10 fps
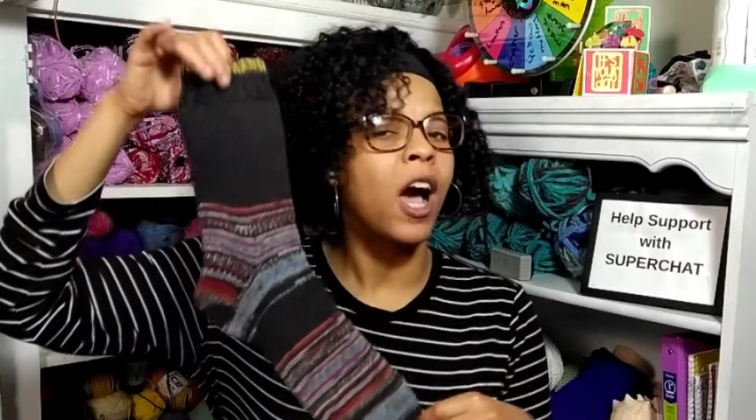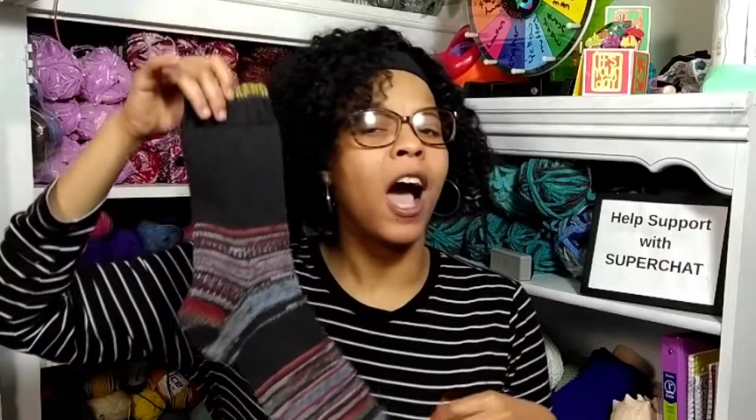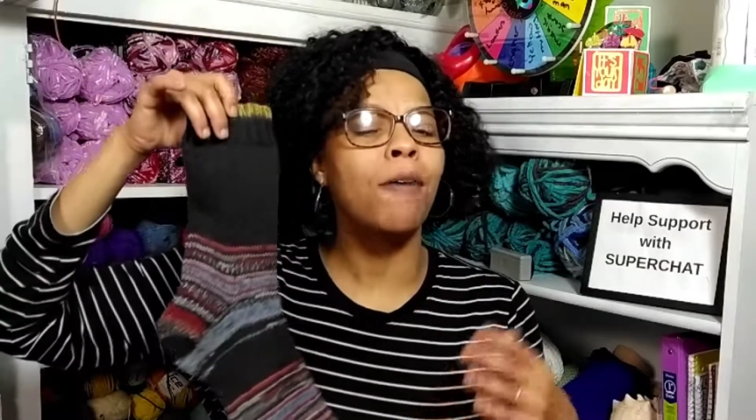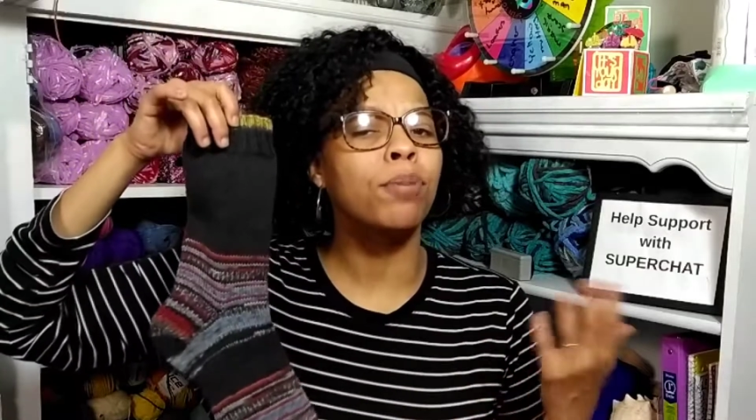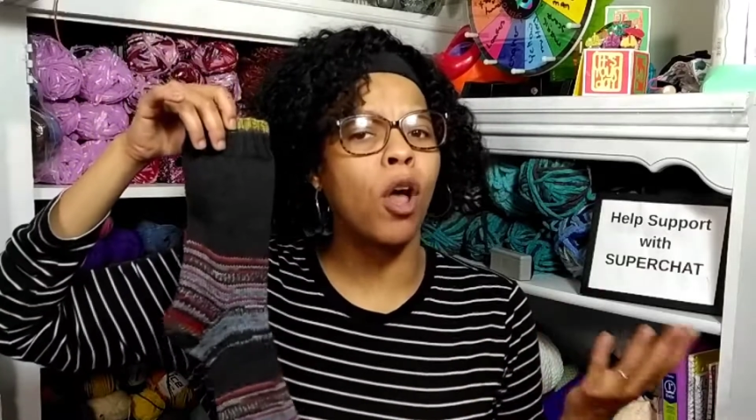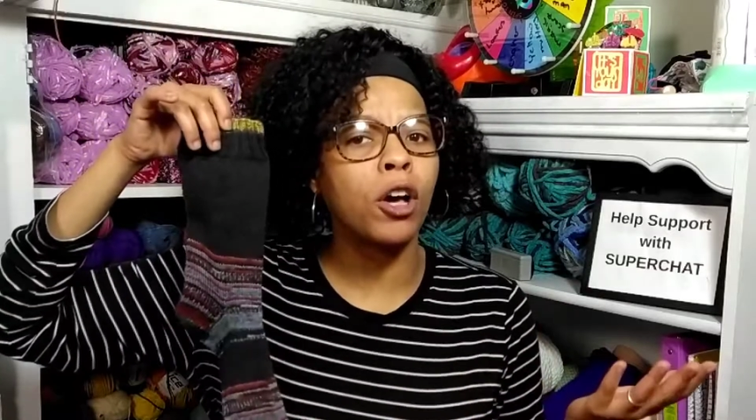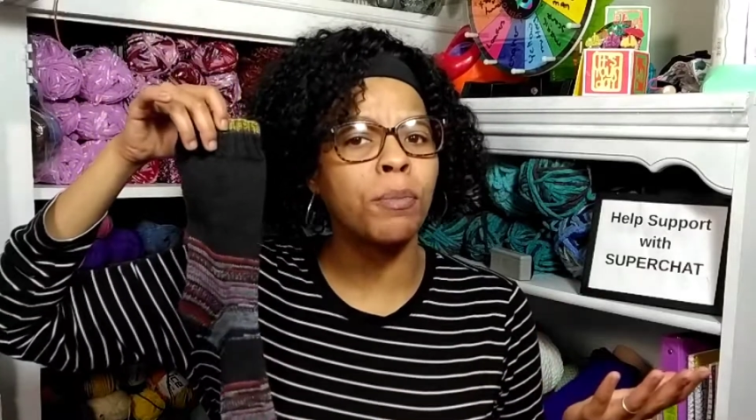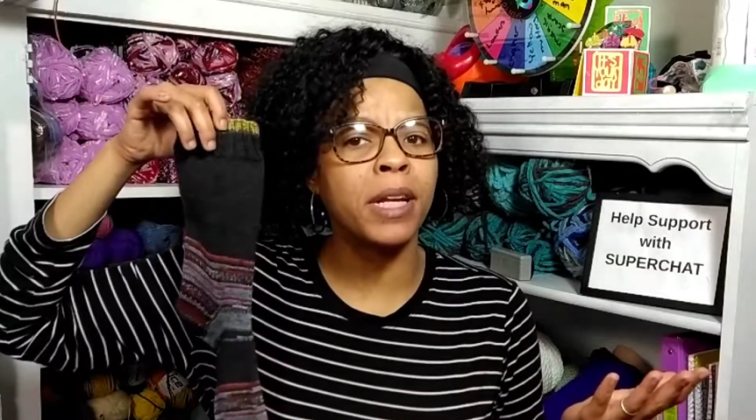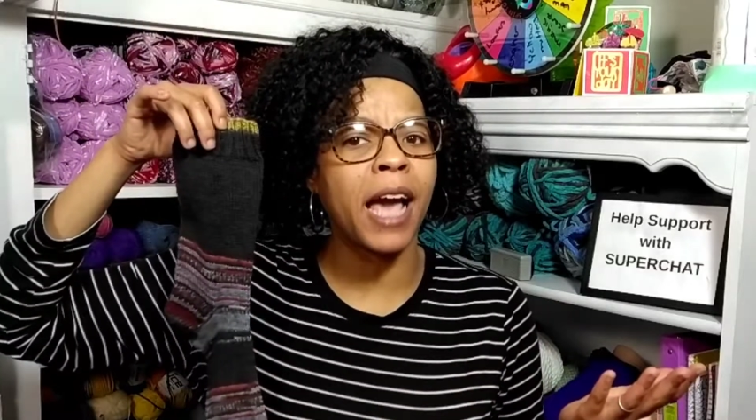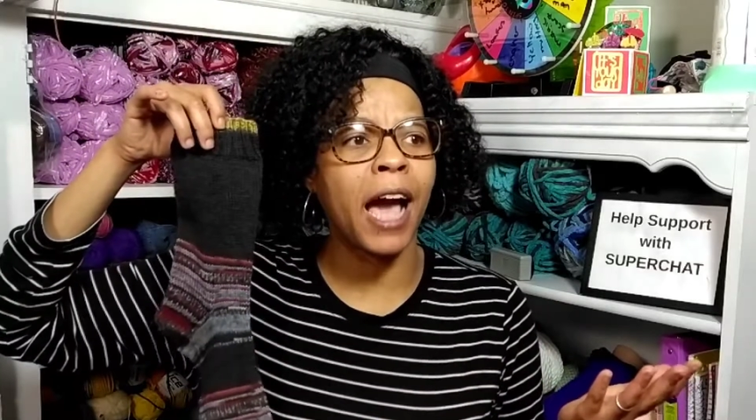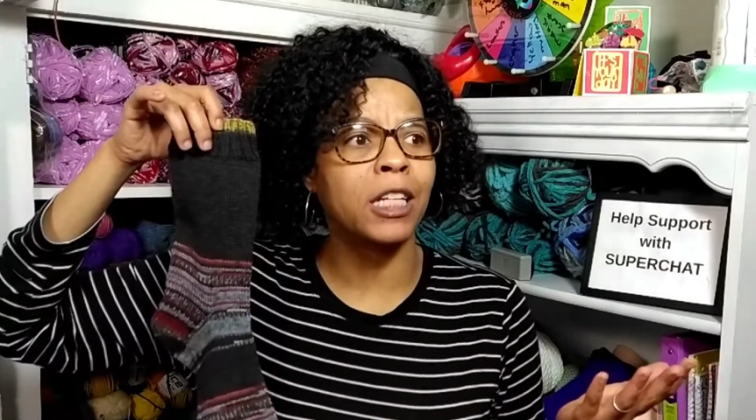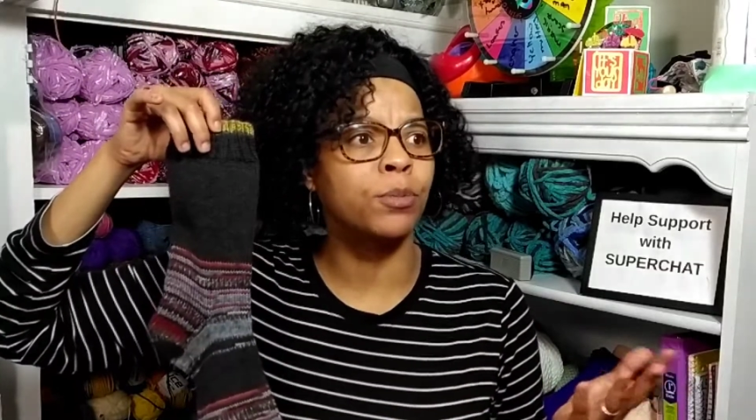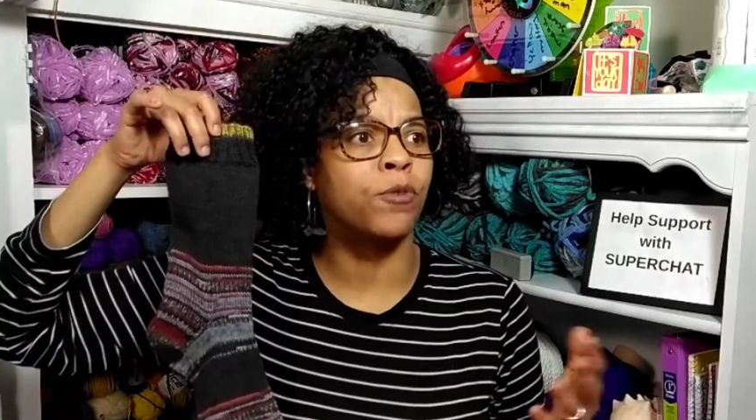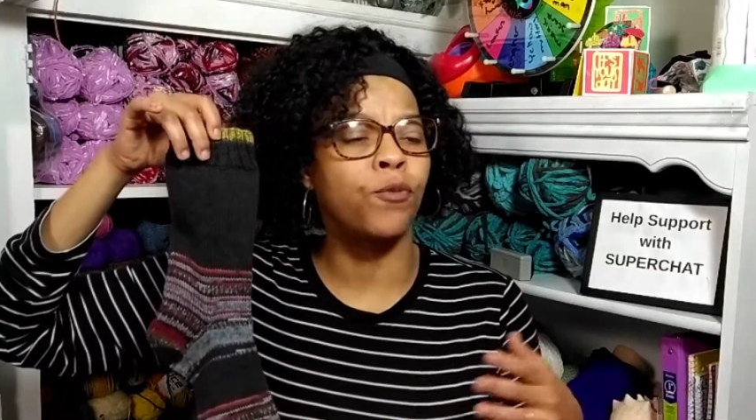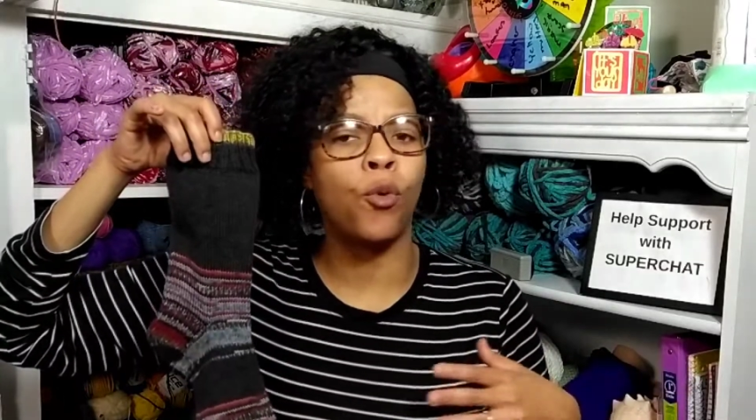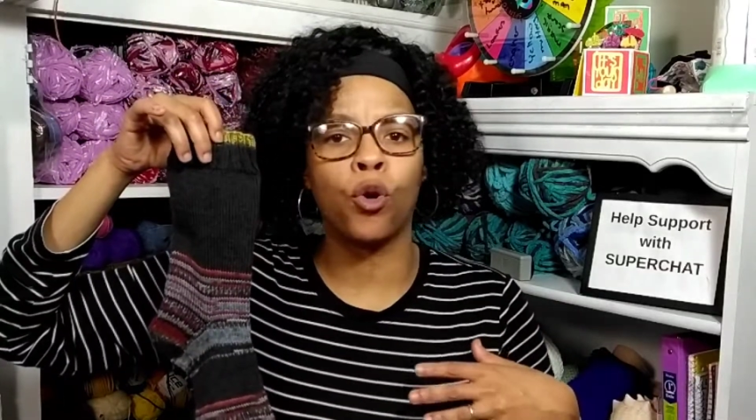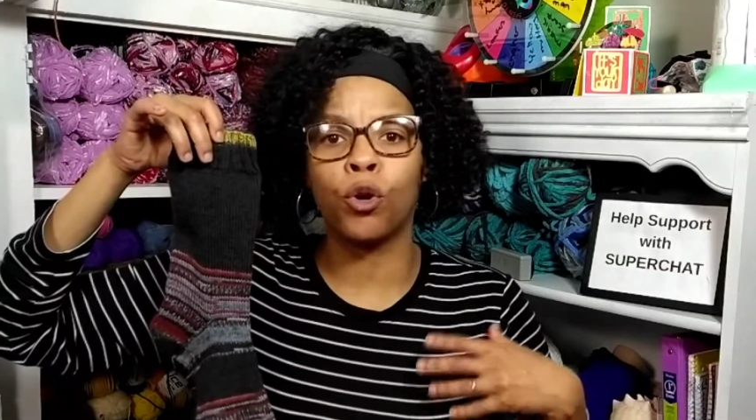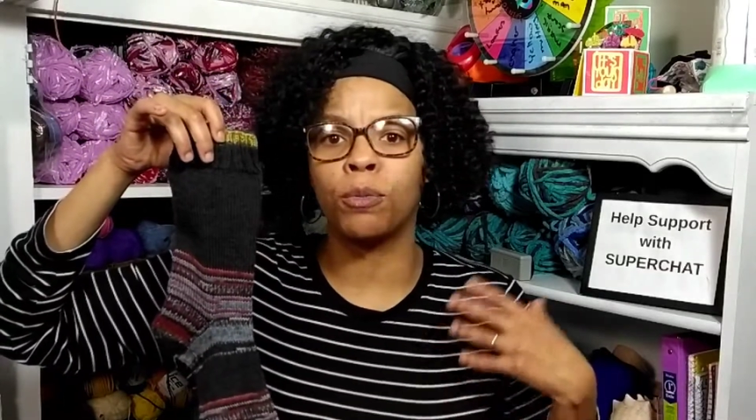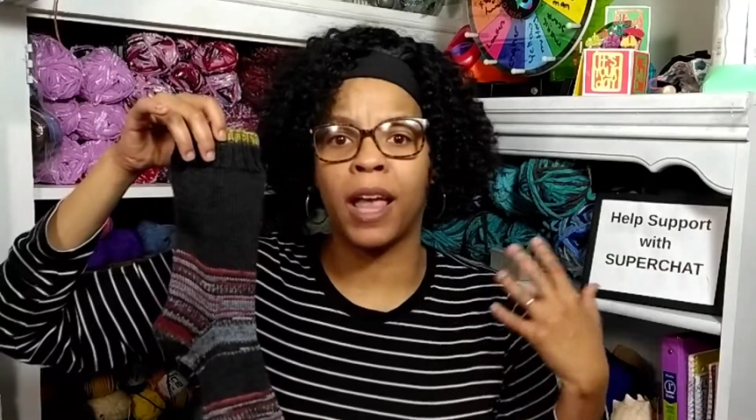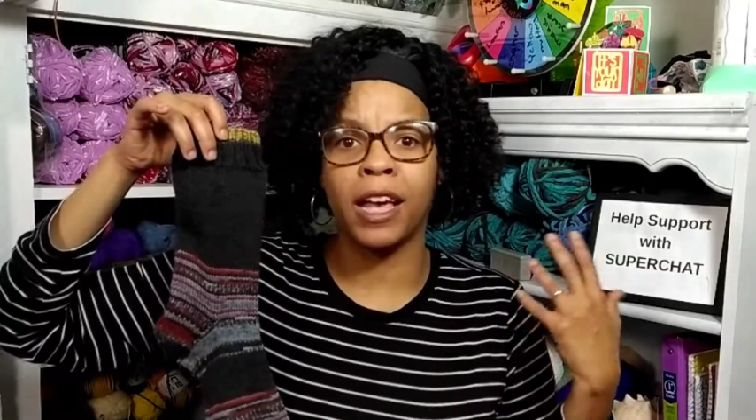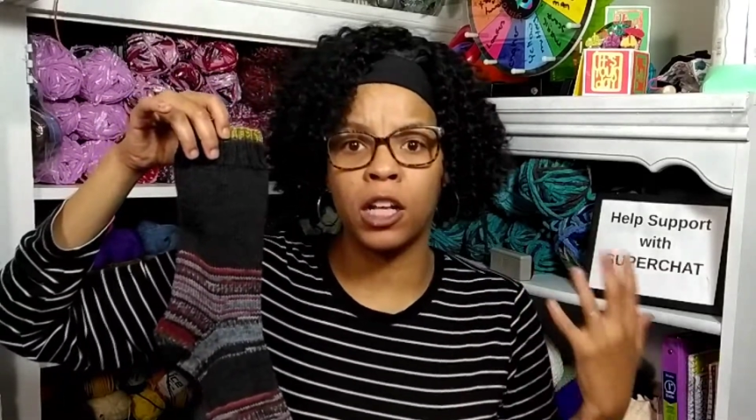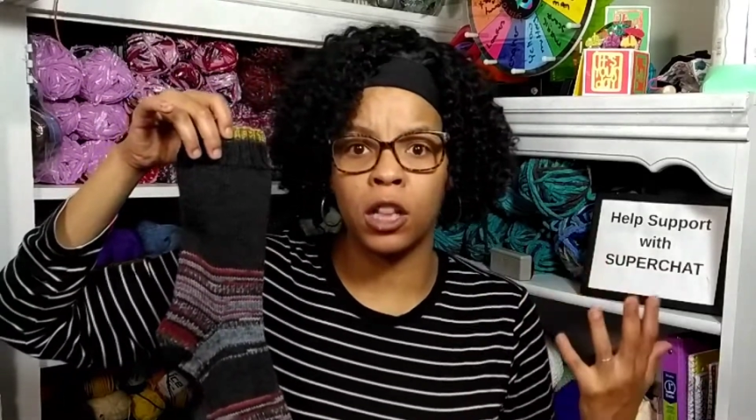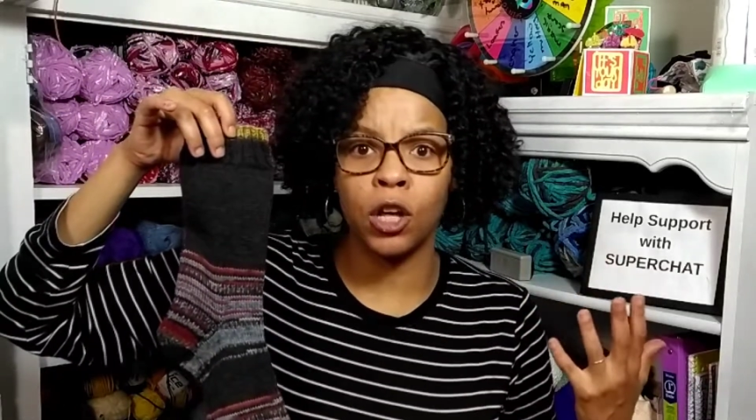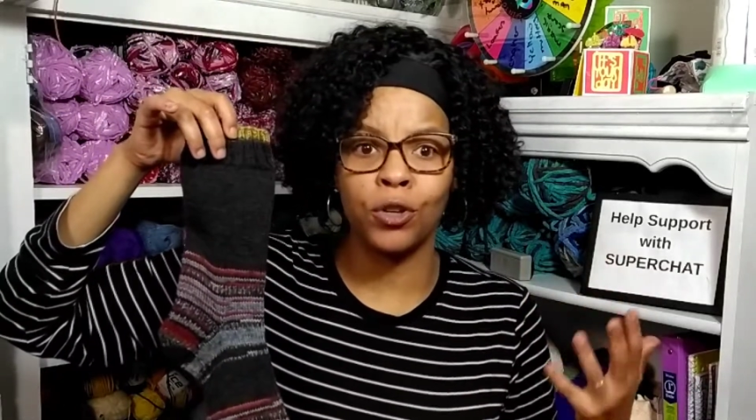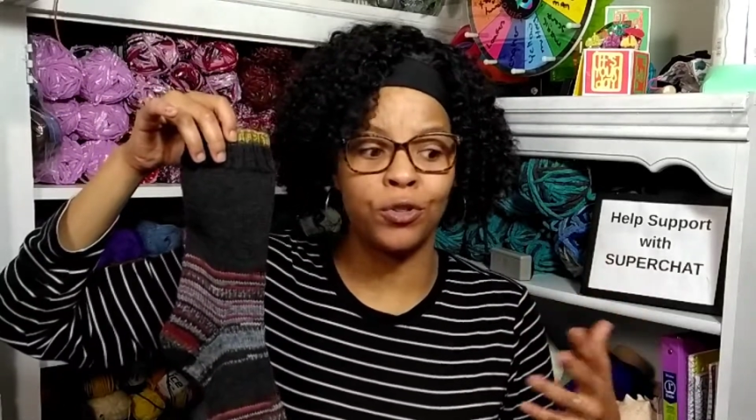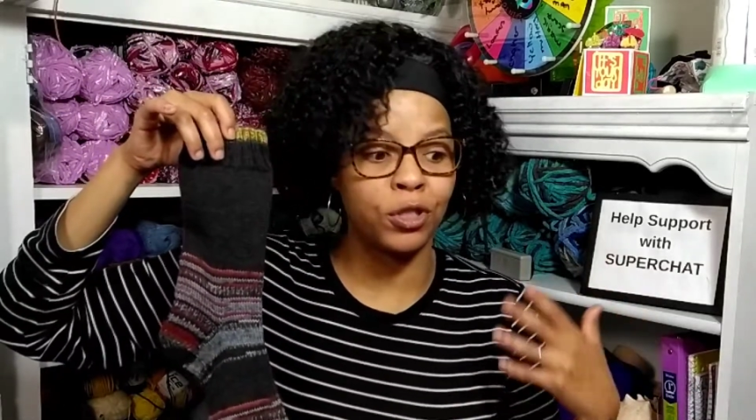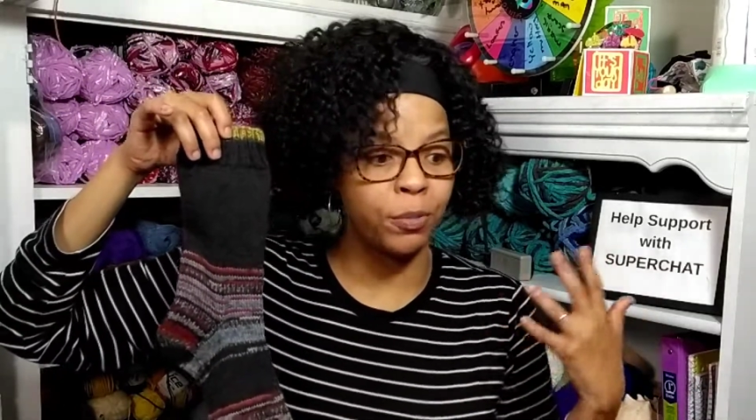I've blocked many items before, like clothes,